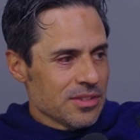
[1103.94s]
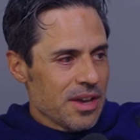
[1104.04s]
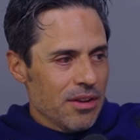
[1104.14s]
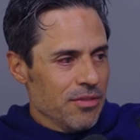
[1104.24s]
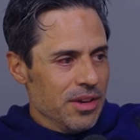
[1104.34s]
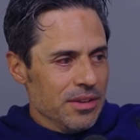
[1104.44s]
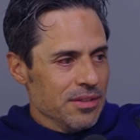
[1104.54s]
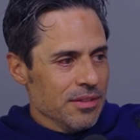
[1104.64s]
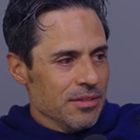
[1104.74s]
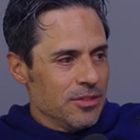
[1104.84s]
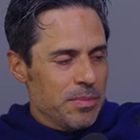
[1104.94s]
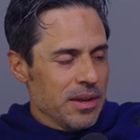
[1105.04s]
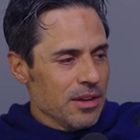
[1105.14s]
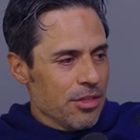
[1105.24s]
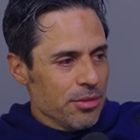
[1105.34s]
out of it and
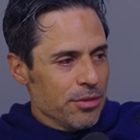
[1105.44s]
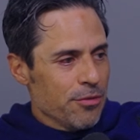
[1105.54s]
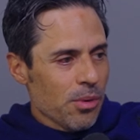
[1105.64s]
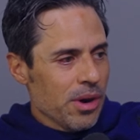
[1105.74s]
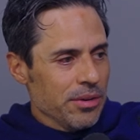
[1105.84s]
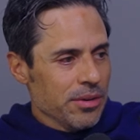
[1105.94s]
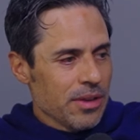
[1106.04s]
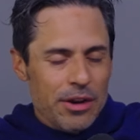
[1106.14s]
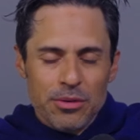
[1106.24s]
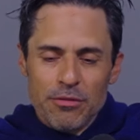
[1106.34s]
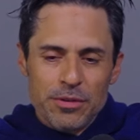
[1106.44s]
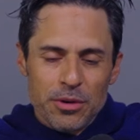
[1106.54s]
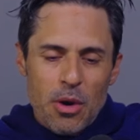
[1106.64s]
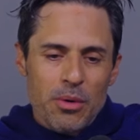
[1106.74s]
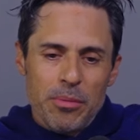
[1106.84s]
spinning at 3,400. I don't know if it'll
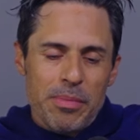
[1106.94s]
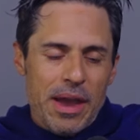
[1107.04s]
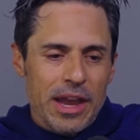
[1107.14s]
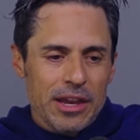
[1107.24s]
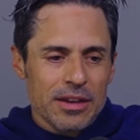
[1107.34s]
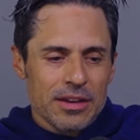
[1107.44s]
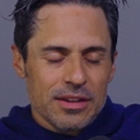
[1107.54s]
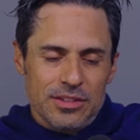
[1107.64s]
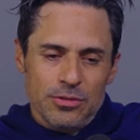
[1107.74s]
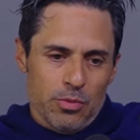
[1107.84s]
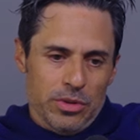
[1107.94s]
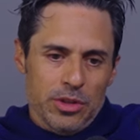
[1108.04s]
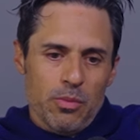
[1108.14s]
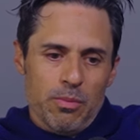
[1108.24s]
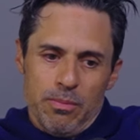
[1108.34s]
go in the bag because he's
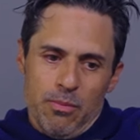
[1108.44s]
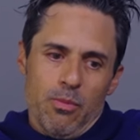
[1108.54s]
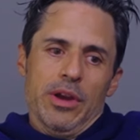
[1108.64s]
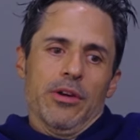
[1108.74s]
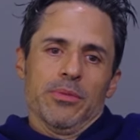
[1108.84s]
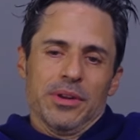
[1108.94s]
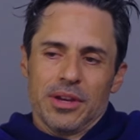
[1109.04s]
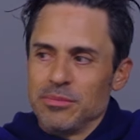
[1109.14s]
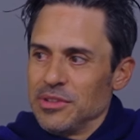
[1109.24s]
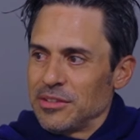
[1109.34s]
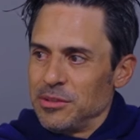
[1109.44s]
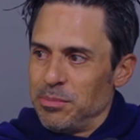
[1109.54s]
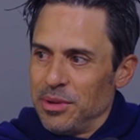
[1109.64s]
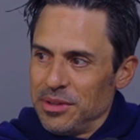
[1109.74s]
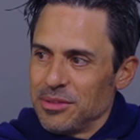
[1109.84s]
really weird when it comes to actually
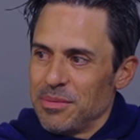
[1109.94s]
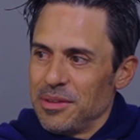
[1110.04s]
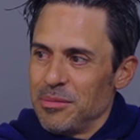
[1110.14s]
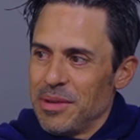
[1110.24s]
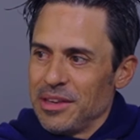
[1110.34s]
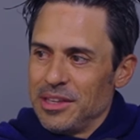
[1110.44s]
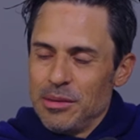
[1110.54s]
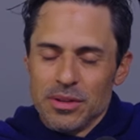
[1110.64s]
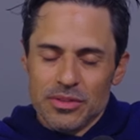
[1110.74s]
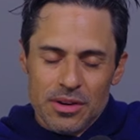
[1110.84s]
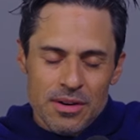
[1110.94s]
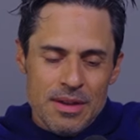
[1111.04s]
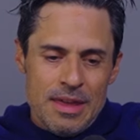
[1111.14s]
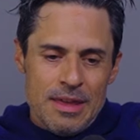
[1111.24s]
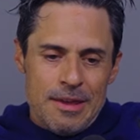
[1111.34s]
putting something in the bag and keeping it there.
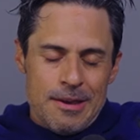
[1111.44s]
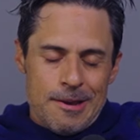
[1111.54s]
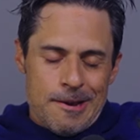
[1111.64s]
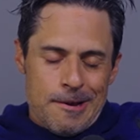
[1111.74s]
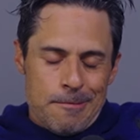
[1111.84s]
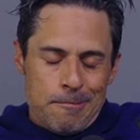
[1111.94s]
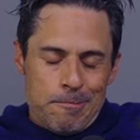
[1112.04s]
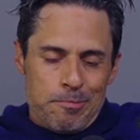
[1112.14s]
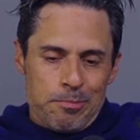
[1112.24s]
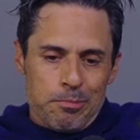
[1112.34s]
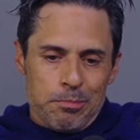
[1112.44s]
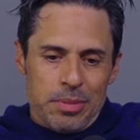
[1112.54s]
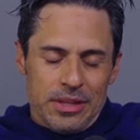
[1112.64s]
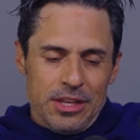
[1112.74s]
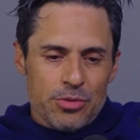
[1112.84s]

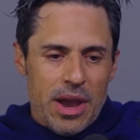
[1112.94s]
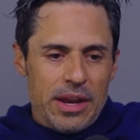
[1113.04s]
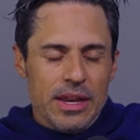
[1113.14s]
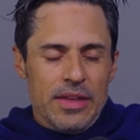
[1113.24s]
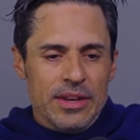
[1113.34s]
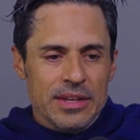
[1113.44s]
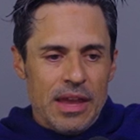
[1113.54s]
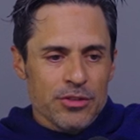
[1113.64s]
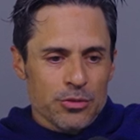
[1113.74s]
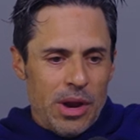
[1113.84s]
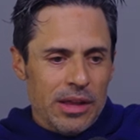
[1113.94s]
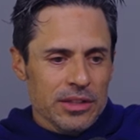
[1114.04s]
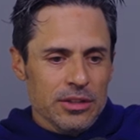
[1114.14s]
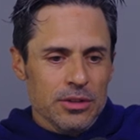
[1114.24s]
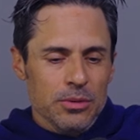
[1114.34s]
But he tried it. And then Davis
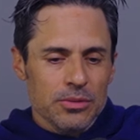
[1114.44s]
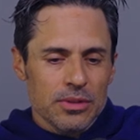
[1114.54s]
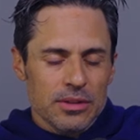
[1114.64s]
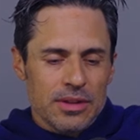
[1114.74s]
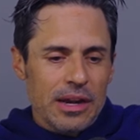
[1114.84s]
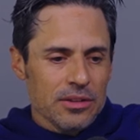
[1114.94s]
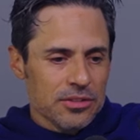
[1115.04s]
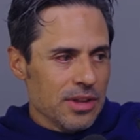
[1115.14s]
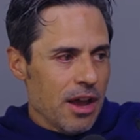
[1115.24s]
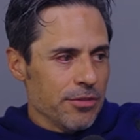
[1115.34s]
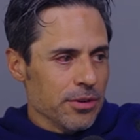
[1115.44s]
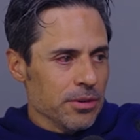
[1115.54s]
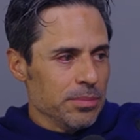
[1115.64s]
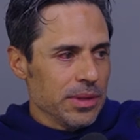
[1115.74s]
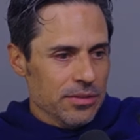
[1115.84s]
Riley, who's a Titleist
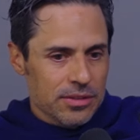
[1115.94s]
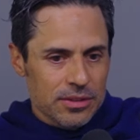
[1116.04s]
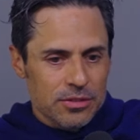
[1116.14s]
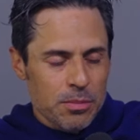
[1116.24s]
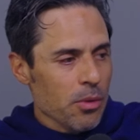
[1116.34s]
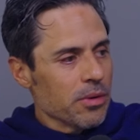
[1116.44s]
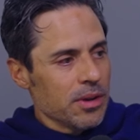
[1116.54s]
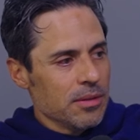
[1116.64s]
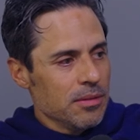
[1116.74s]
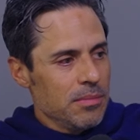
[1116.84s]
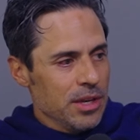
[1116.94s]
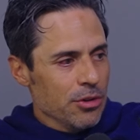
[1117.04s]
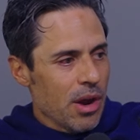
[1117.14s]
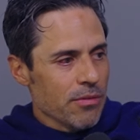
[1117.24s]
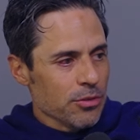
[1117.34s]
staffer, plays this Smoke Mini
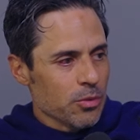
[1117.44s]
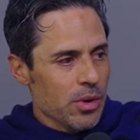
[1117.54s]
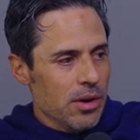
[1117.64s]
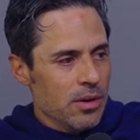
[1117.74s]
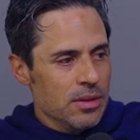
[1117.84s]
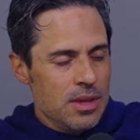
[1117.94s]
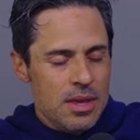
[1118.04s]
Driver as well.